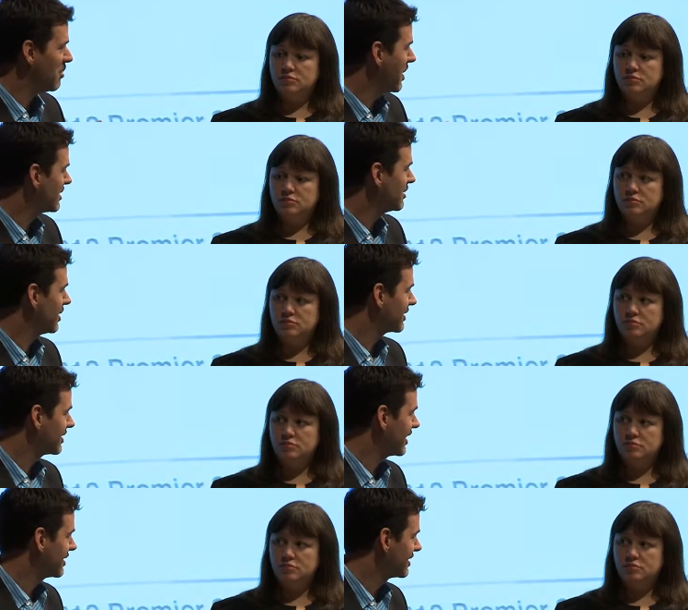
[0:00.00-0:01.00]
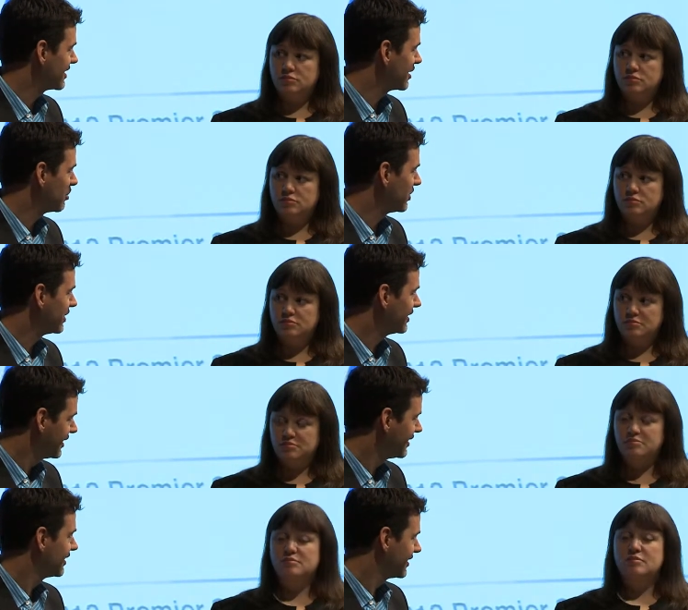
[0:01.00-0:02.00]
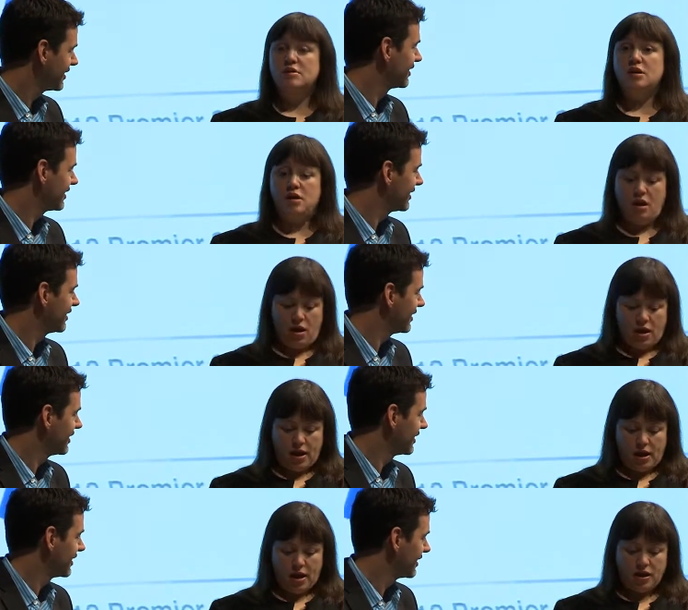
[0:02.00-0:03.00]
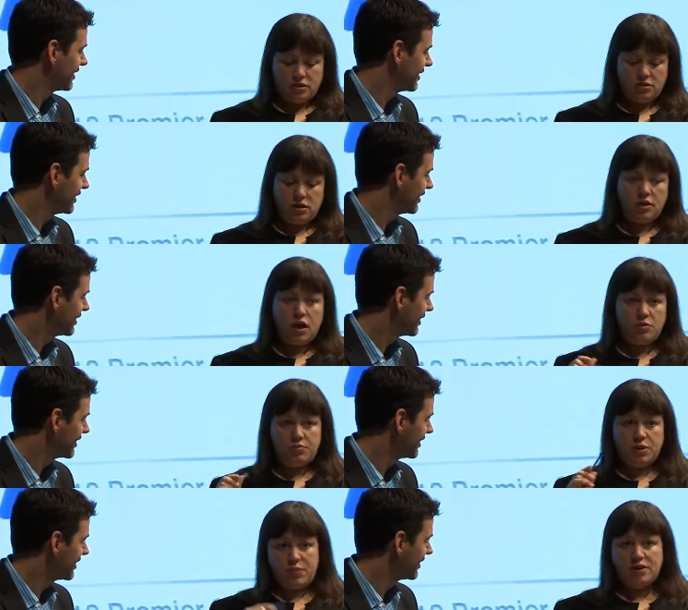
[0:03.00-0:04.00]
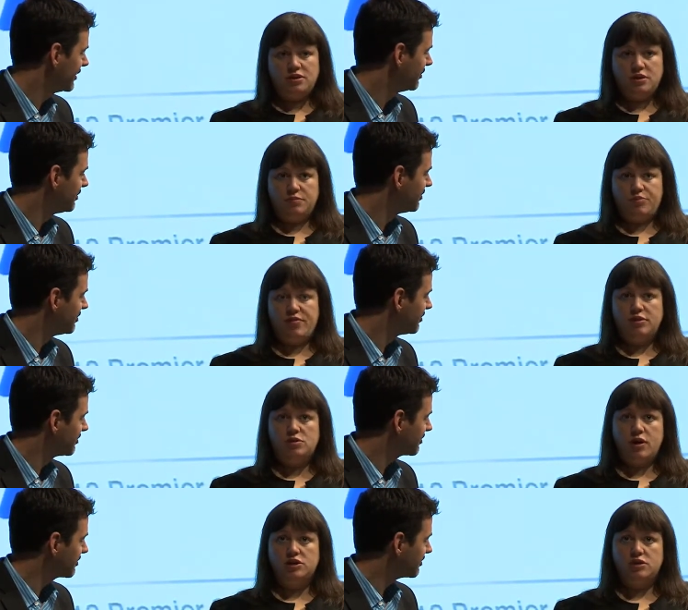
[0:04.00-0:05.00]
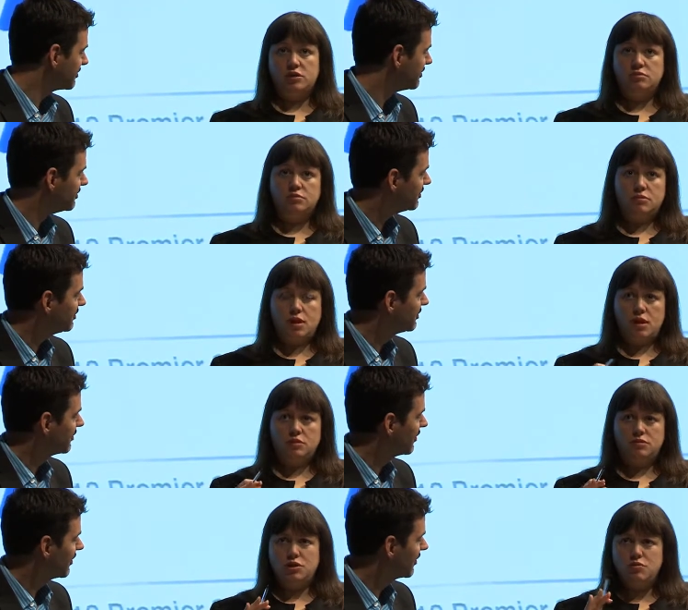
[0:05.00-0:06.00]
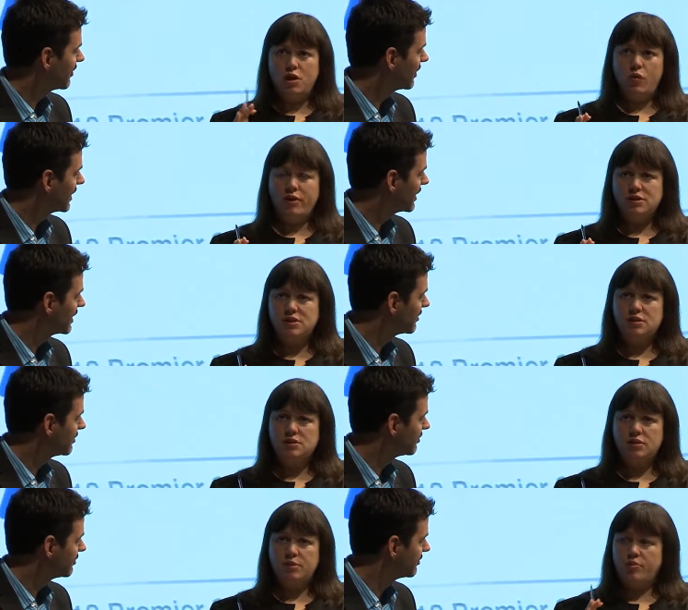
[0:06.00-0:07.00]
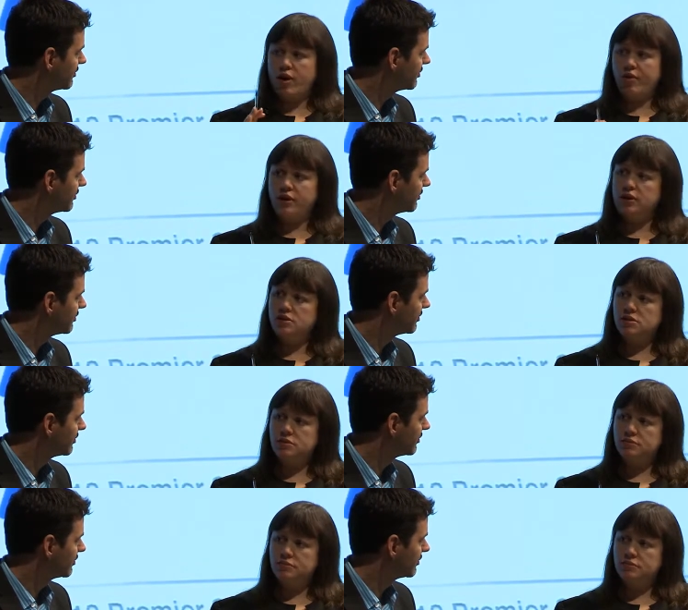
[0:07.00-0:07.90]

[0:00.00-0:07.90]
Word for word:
Speaker 1: that mess and makes it nice and simple.
Speaker 2: And but back to the previous question, do you know where it sits on the priority list?